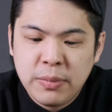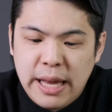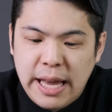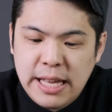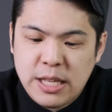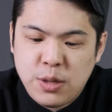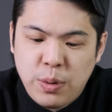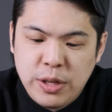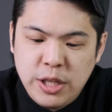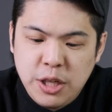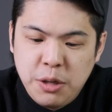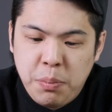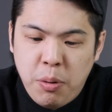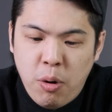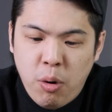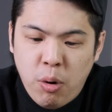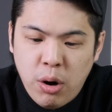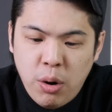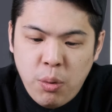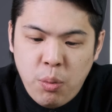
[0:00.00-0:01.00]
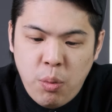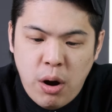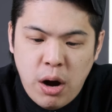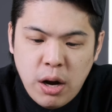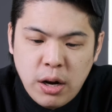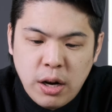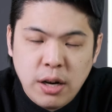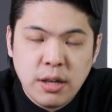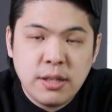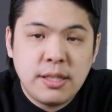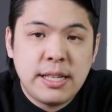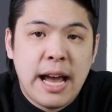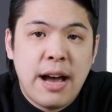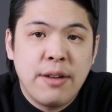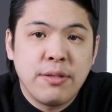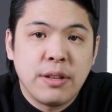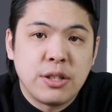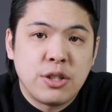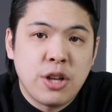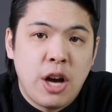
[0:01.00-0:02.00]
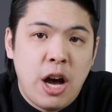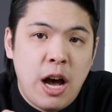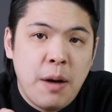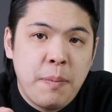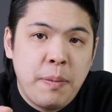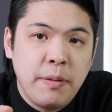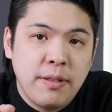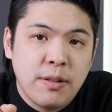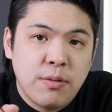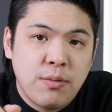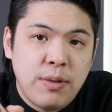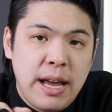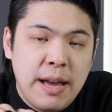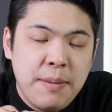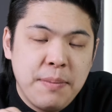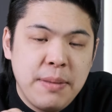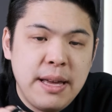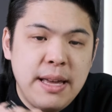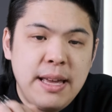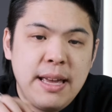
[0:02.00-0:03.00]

It's when you pour water down the top of the rim